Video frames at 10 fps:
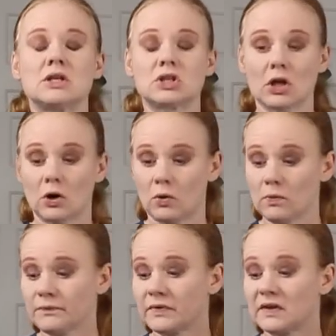
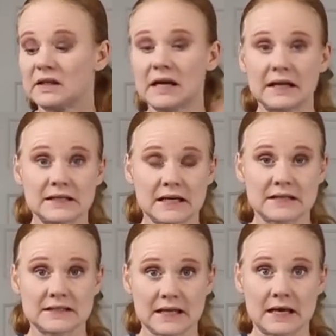So the
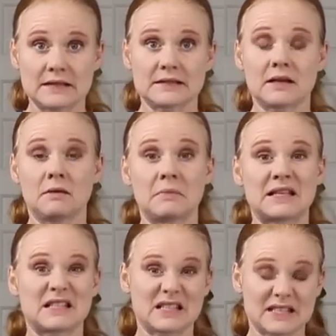99 cents
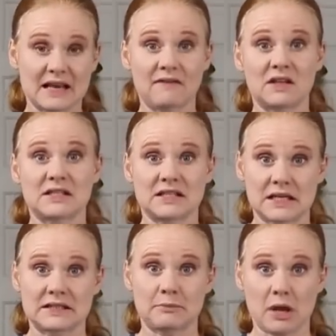makes it 7
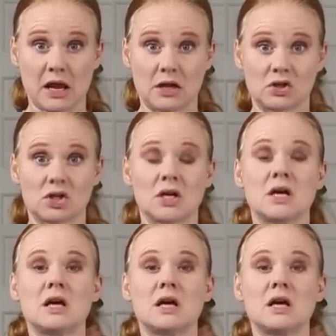cents a page.